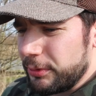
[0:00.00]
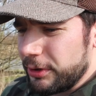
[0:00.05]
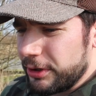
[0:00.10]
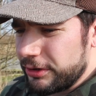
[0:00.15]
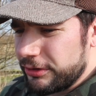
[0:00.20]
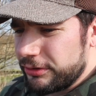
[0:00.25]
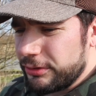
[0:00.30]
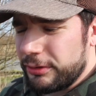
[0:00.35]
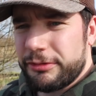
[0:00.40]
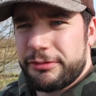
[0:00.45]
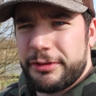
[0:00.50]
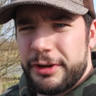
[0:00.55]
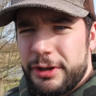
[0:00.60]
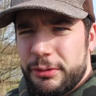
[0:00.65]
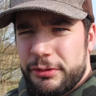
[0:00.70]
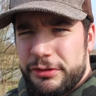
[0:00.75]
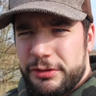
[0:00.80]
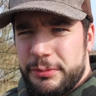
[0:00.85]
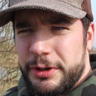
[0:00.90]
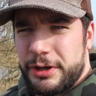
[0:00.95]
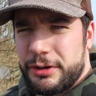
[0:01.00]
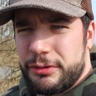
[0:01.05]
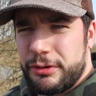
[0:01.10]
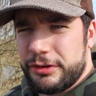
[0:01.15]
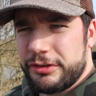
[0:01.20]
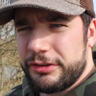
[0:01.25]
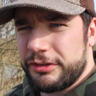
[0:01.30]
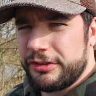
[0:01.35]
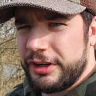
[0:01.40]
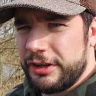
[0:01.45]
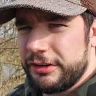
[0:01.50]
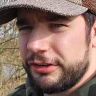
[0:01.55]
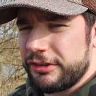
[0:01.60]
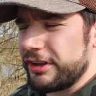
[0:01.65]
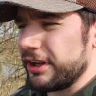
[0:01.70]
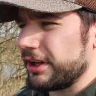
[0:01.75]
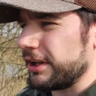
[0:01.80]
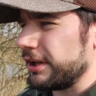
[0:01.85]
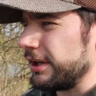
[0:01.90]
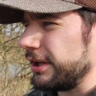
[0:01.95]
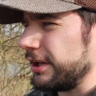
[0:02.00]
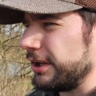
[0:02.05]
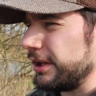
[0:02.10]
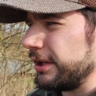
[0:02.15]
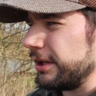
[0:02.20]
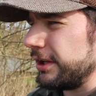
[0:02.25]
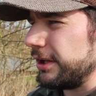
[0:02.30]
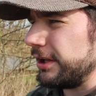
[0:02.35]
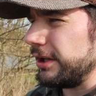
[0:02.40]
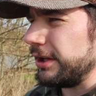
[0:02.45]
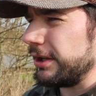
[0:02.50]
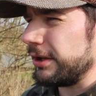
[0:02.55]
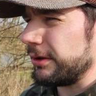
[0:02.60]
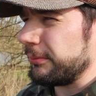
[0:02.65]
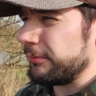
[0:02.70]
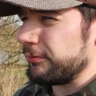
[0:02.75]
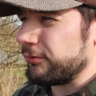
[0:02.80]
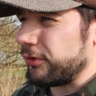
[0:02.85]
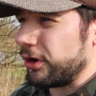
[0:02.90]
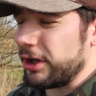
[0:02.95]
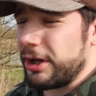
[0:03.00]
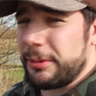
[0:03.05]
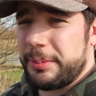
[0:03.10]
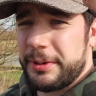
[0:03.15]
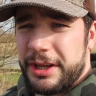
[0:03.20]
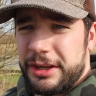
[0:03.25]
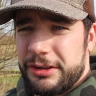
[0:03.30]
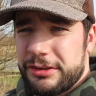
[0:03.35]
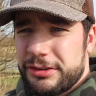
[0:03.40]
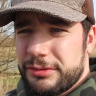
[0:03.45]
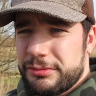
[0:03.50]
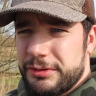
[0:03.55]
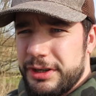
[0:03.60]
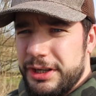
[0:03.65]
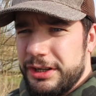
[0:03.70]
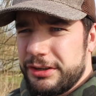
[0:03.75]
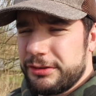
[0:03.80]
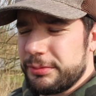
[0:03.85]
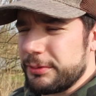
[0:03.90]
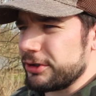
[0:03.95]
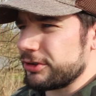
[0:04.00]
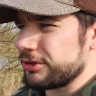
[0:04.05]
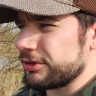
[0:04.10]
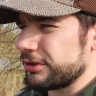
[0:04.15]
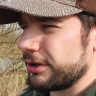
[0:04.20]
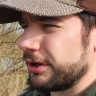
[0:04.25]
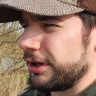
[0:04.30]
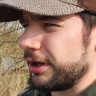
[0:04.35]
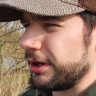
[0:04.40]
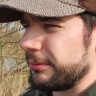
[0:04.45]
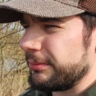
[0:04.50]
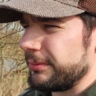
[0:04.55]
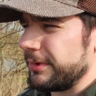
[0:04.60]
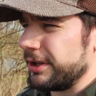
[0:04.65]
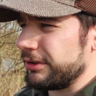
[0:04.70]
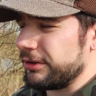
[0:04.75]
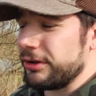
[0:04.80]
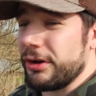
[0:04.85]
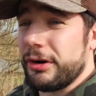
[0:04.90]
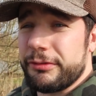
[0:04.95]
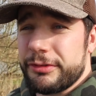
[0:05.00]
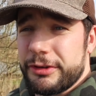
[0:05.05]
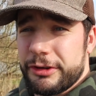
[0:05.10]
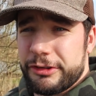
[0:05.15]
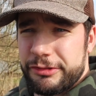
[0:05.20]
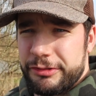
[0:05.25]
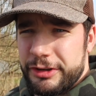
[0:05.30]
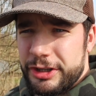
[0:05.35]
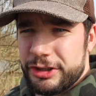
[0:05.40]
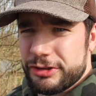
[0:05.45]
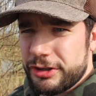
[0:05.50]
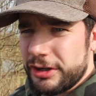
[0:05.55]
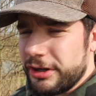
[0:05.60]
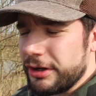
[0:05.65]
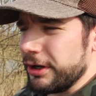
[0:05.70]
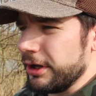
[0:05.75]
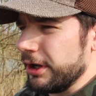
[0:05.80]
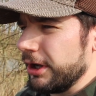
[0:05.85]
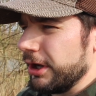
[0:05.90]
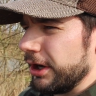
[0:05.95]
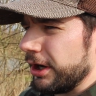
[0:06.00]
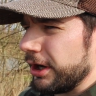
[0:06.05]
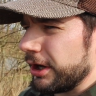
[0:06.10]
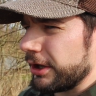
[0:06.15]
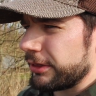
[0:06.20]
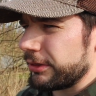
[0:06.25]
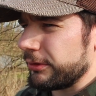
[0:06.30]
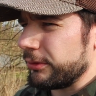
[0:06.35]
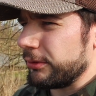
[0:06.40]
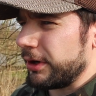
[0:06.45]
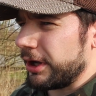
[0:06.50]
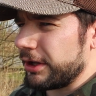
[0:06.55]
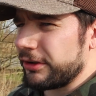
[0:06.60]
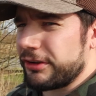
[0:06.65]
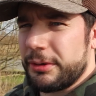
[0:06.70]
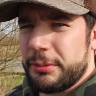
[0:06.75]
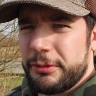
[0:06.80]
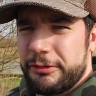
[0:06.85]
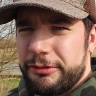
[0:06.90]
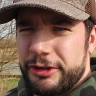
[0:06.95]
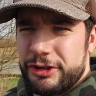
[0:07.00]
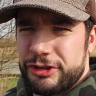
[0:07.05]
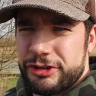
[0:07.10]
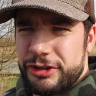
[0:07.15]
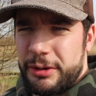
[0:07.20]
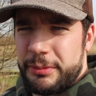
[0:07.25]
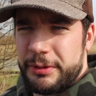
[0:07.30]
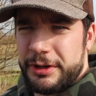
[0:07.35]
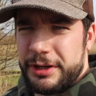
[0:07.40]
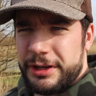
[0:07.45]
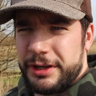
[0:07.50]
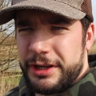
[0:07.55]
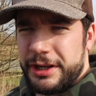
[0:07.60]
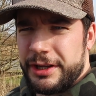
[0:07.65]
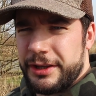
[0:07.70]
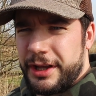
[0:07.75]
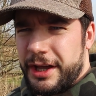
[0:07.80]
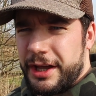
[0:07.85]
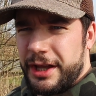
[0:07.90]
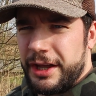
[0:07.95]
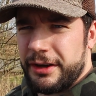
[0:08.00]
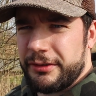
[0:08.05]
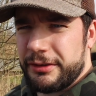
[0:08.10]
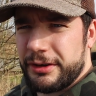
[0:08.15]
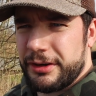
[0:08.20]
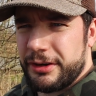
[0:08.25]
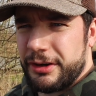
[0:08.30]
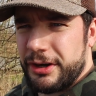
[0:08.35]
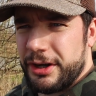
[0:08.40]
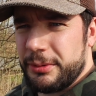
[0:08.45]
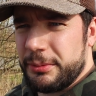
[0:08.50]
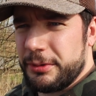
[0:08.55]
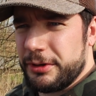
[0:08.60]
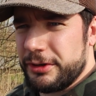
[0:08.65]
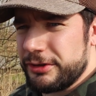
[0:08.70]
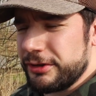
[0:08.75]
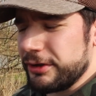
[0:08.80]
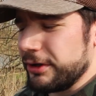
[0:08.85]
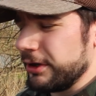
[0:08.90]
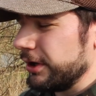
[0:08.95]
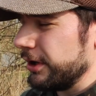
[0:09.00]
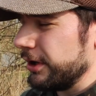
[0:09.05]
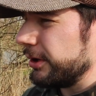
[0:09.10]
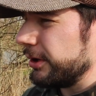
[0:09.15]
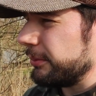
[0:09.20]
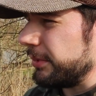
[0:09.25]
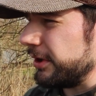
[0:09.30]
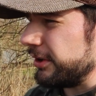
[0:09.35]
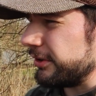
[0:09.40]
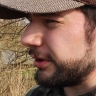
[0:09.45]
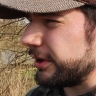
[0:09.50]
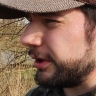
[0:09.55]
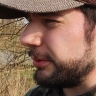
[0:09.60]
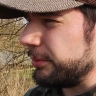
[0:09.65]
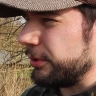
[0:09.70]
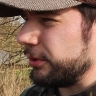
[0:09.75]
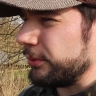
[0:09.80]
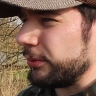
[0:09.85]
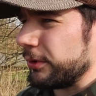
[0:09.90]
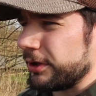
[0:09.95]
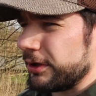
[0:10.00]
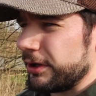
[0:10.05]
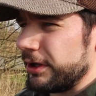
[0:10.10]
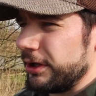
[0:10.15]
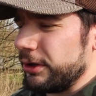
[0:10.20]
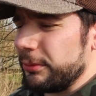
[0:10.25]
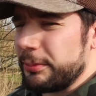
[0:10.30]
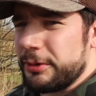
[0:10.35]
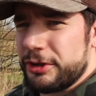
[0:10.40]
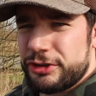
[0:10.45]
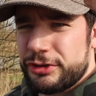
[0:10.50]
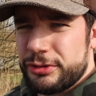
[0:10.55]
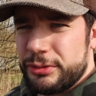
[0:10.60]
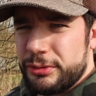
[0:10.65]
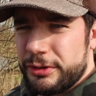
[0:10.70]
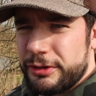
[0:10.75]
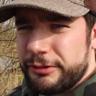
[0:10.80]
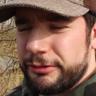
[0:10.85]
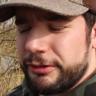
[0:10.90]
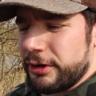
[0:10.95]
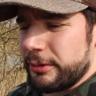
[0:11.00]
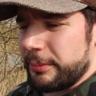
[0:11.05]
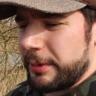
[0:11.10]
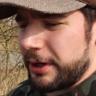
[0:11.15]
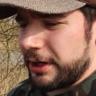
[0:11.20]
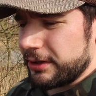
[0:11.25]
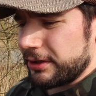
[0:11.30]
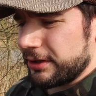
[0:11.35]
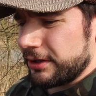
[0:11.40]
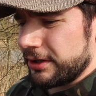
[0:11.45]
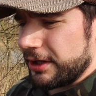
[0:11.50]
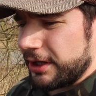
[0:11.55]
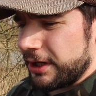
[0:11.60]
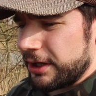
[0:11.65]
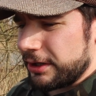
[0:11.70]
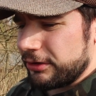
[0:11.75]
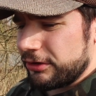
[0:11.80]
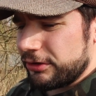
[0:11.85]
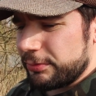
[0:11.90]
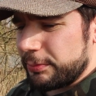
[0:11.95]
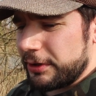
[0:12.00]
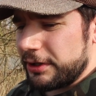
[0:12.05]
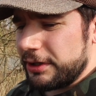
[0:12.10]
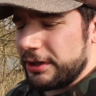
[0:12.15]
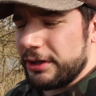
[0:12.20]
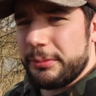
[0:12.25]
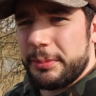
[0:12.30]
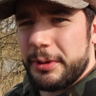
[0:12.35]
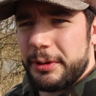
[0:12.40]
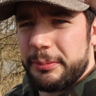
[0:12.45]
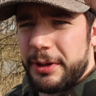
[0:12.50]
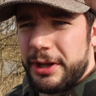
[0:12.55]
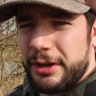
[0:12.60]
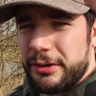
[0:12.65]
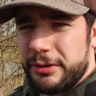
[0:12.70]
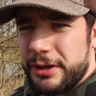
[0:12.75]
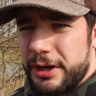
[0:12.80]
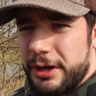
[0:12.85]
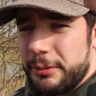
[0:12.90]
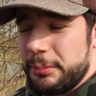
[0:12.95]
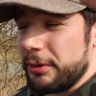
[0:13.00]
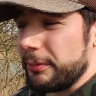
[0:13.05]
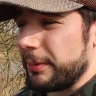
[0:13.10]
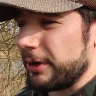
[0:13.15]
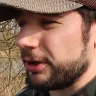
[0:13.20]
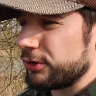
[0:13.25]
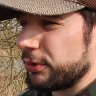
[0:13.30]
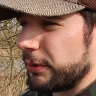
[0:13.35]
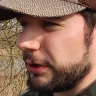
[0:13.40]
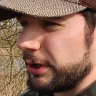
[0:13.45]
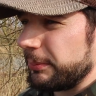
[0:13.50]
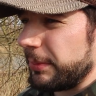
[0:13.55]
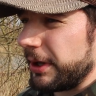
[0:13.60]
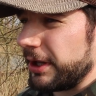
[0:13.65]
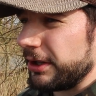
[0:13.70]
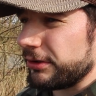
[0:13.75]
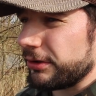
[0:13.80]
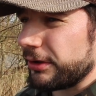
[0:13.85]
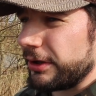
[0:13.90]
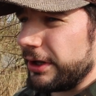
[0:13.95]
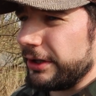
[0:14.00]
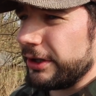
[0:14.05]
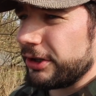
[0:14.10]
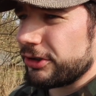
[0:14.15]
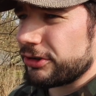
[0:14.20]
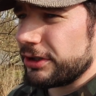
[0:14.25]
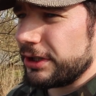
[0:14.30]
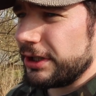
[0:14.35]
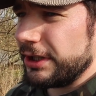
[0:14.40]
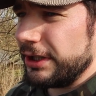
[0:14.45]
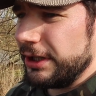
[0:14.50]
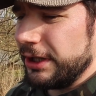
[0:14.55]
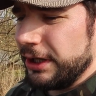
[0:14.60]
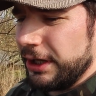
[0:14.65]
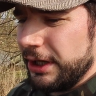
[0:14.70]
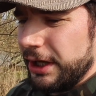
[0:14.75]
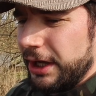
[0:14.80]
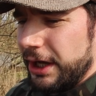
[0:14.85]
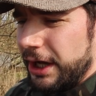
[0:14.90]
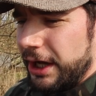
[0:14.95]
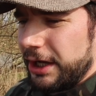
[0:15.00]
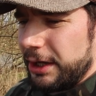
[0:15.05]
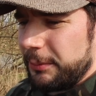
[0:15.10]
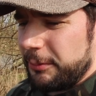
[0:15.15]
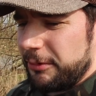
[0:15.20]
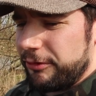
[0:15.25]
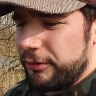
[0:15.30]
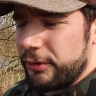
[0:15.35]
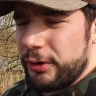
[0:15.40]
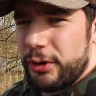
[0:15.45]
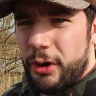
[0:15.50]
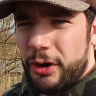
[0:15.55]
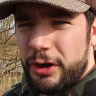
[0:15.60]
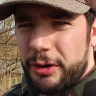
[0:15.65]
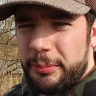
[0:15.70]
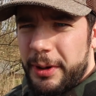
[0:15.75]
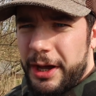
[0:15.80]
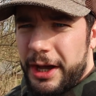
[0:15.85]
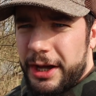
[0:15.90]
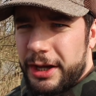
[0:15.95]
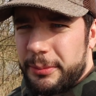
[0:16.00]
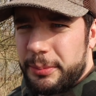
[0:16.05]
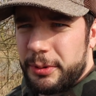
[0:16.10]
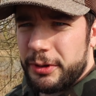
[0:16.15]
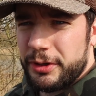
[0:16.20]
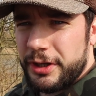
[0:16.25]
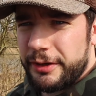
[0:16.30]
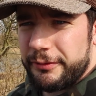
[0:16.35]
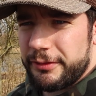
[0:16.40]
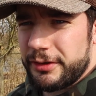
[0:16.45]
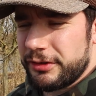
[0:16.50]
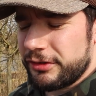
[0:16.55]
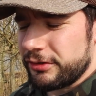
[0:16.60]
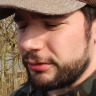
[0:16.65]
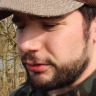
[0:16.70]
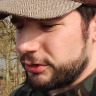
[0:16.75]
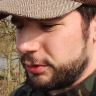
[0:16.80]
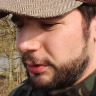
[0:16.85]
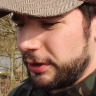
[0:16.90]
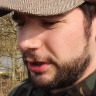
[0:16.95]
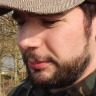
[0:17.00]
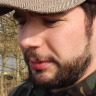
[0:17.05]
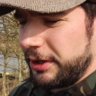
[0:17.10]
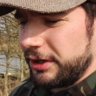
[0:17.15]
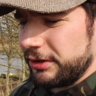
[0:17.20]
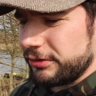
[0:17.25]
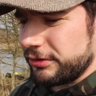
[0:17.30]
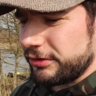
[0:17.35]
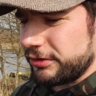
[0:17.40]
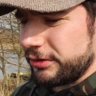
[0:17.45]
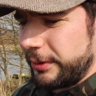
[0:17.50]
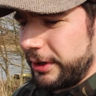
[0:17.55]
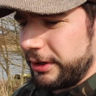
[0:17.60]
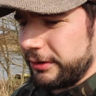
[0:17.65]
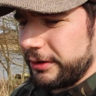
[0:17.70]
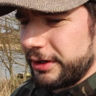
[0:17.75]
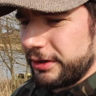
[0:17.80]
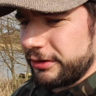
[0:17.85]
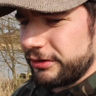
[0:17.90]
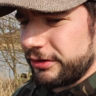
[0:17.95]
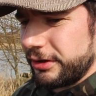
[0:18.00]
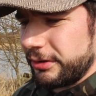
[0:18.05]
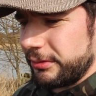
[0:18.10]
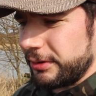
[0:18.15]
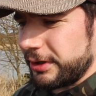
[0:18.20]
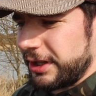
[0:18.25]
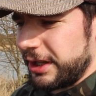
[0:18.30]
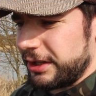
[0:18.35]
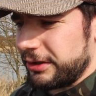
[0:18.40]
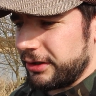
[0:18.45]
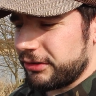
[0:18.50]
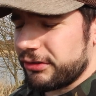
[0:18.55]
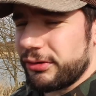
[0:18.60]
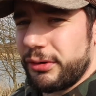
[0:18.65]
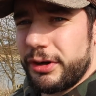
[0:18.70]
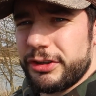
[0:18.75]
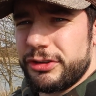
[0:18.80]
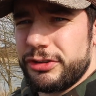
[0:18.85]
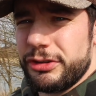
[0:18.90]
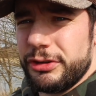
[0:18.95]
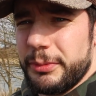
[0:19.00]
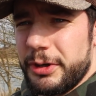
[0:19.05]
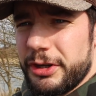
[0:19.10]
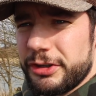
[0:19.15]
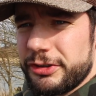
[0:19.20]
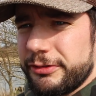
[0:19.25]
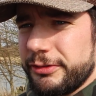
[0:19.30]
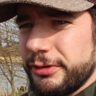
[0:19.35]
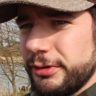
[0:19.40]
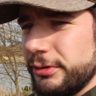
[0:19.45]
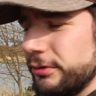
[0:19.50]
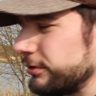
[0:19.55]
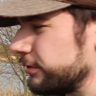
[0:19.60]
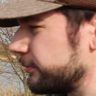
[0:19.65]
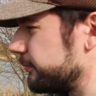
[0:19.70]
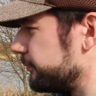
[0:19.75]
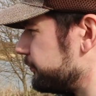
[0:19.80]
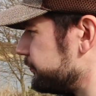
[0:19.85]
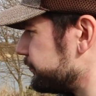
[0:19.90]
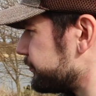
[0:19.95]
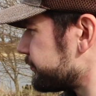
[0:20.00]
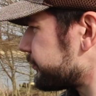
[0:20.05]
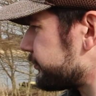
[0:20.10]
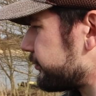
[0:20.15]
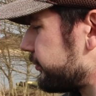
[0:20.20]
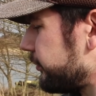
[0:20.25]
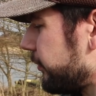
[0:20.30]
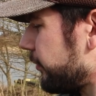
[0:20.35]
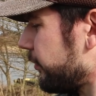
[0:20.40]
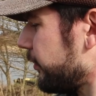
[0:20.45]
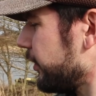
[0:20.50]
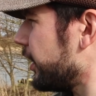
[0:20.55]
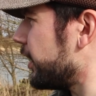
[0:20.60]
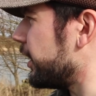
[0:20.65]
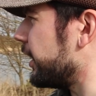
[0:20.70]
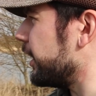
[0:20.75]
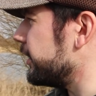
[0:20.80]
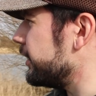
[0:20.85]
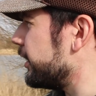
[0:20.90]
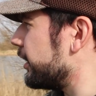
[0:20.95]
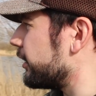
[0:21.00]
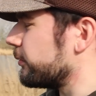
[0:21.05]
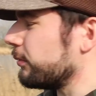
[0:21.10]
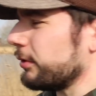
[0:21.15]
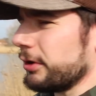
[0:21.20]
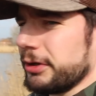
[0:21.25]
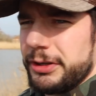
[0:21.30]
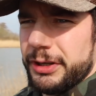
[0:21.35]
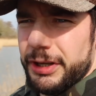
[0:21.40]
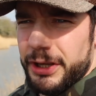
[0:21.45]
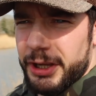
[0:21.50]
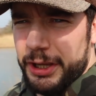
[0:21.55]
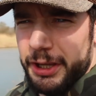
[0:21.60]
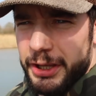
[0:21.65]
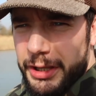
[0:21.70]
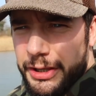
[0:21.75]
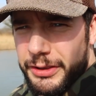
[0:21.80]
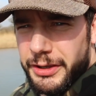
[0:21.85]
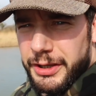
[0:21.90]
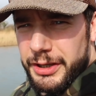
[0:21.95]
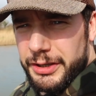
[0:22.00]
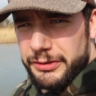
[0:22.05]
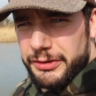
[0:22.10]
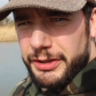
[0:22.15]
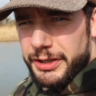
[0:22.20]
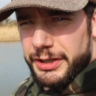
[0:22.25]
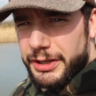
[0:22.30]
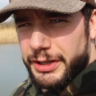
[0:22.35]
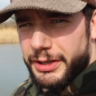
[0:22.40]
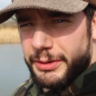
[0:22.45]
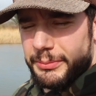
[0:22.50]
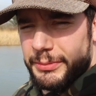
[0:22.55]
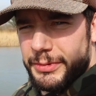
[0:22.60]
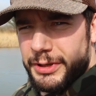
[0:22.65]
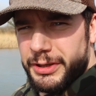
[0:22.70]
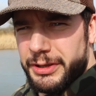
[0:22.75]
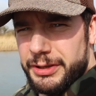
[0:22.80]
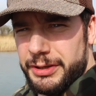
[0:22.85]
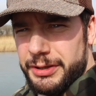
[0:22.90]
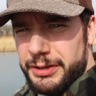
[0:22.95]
one sort of 3/4 of the way across instead of sticking it right up against the reeds, which is the obvious feature. I thought as there were fish showing in that area, I would basically put one a little bit short of the far bank and spread a little bit of bait on there. I put about 20 baits on it initially, and then before I got in the bag I put another sort of 20 baits or so out there, so again that's not too much food. And the other one, there's a